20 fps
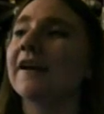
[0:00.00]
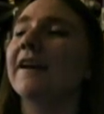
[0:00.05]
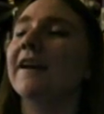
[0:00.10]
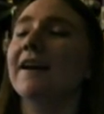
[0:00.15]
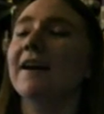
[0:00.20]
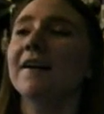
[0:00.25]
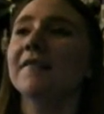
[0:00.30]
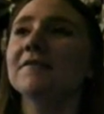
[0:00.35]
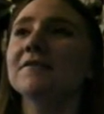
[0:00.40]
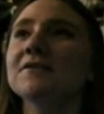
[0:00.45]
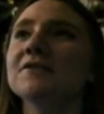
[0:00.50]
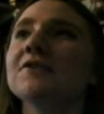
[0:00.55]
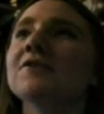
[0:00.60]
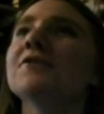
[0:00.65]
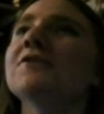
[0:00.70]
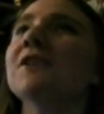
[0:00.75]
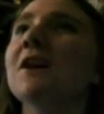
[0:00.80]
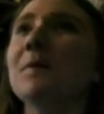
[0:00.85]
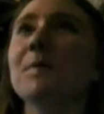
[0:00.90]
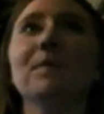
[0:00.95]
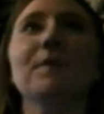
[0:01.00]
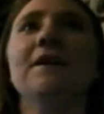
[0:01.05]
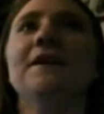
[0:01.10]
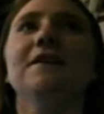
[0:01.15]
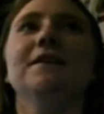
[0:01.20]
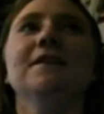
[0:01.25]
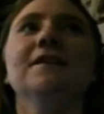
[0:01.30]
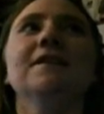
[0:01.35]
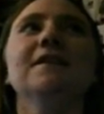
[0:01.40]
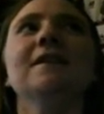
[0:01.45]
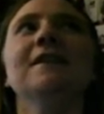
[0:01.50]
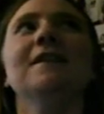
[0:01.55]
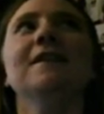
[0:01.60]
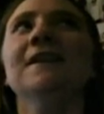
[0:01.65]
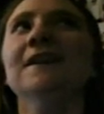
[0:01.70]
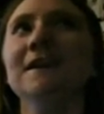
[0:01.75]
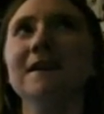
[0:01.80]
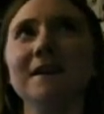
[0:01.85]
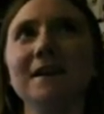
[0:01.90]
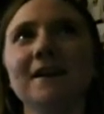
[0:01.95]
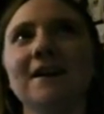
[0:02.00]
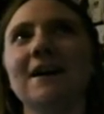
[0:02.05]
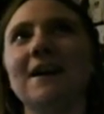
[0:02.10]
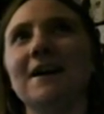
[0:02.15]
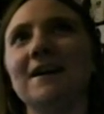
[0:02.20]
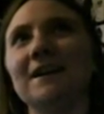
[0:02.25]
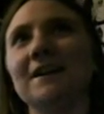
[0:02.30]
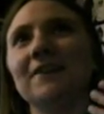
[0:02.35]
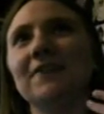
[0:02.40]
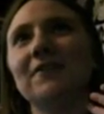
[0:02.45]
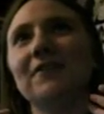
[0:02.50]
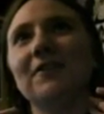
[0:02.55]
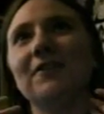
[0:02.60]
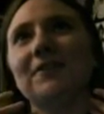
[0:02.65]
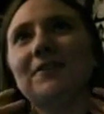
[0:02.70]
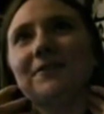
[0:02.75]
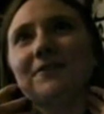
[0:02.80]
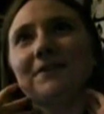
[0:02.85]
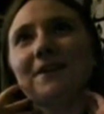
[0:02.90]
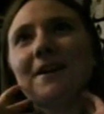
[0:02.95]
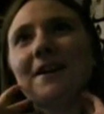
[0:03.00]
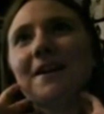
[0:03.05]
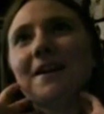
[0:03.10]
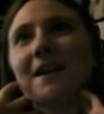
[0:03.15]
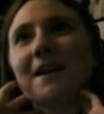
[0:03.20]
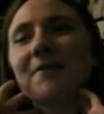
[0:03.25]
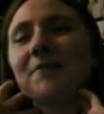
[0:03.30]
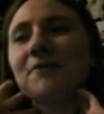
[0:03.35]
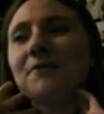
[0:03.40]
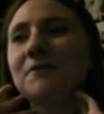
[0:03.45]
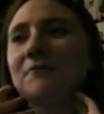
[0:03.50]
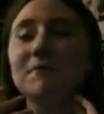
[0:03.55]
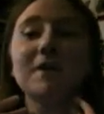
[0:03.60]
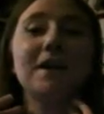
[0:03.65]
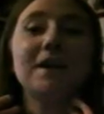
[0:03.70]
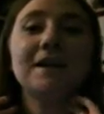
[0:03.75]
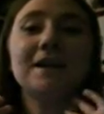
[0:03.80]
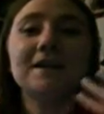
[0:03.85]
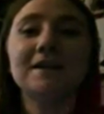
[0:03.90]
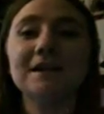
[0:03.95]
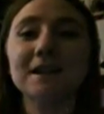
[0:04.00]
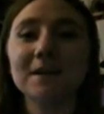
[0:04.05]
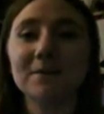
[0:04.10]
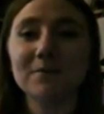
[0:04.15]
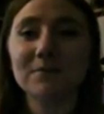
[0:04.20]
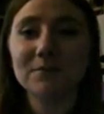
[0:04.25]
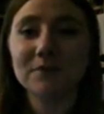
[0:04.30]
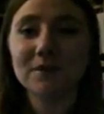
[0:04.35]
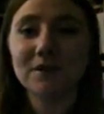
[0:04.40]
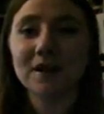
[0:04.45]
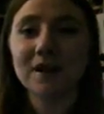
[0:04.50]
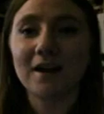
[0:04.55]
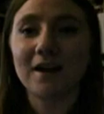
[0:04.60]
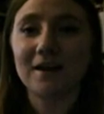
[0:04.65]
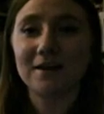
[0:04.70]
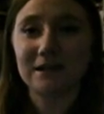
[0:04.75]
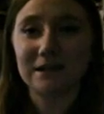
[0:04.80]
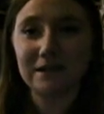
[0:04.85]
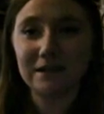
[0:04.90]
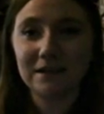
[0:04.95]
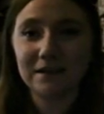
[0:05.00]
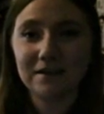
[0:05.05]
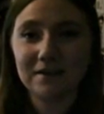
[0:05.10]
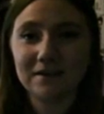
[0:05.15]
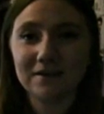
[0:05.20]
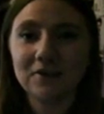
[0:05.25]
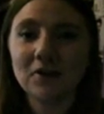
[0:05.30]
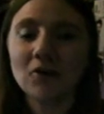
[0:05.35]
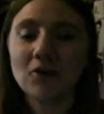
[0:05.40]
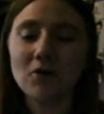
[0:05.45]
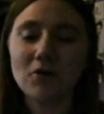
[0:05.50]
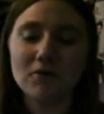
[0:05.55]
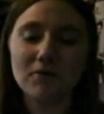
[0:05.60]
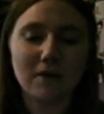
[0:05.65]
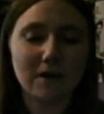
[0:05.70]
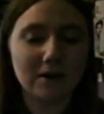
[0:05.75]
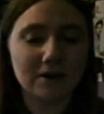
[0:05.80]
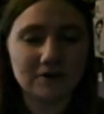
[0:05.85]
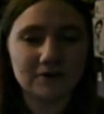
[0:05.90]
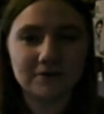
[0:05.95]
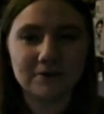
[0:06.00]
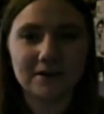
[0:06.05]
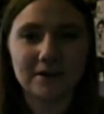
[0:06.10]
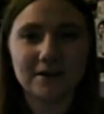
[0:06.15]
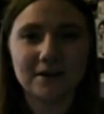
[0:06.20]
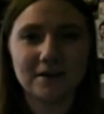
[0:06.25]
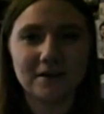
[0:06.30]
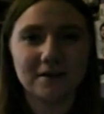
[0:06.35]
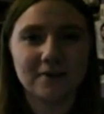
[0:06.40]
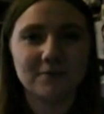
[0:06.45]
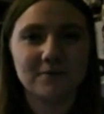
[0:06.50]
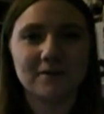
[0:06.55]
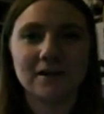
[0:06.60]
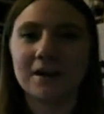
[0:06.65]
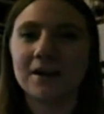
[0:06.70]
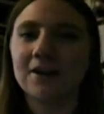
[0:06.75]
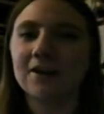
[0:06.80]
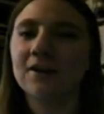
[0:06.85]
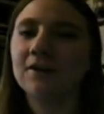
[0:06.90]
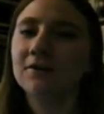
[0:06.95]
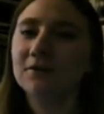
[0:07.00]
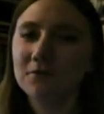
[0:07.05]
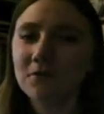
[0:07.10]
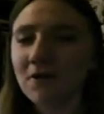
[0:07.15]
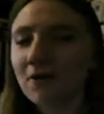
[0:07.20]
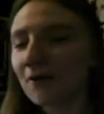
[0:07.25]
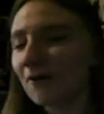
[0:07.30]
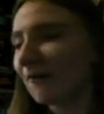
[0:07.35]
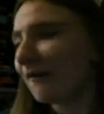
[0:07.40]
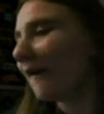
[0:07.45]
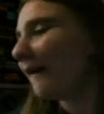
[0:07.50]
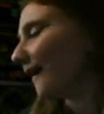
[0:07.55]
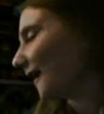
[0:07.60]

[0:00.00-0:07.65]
have to stop reading it. And I thought, right, I'm going to read contemporary. I had the evening all ready to read, and I was like, no,